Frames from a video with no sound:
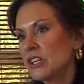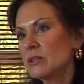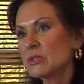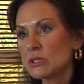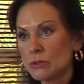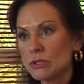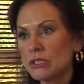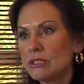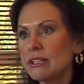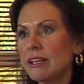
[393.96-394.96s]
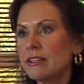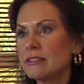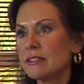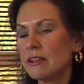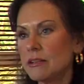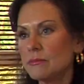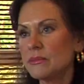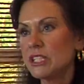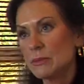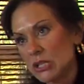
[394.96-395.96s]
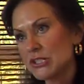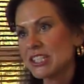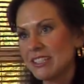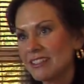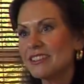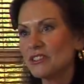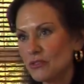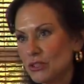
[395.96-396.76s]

Tom Sewell and Tim Garcia and a few